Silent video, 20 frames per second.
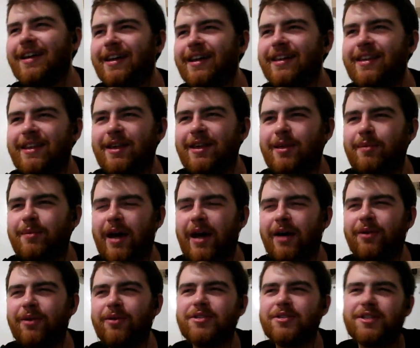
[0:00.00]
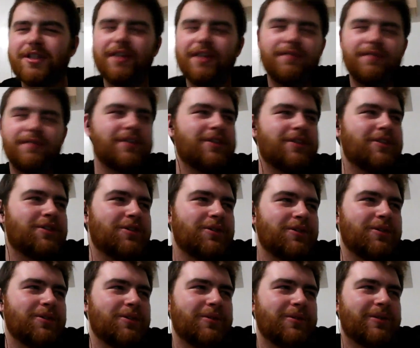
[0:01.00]
the powers given
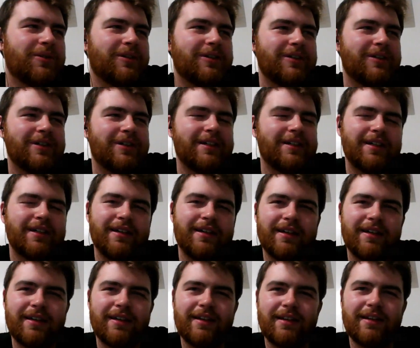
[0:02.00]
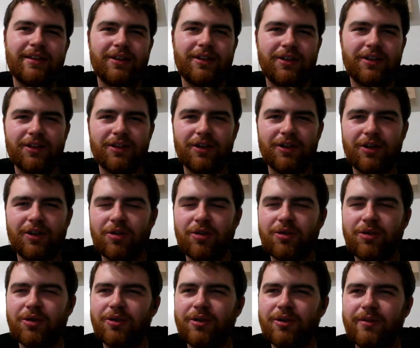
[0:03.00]
to the
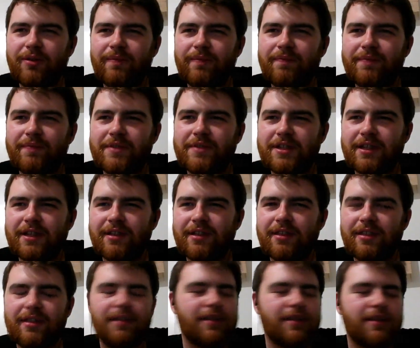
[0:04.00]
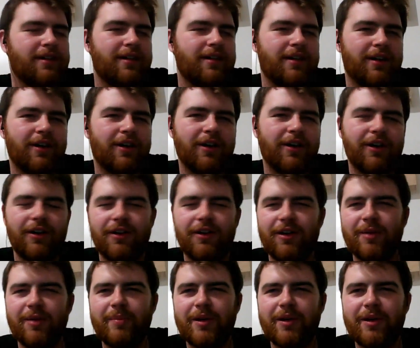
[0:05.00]
KOTOR Sith are
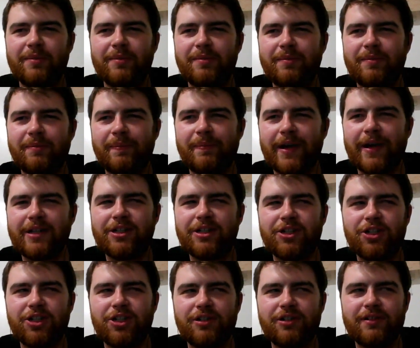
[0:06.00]
a bit much,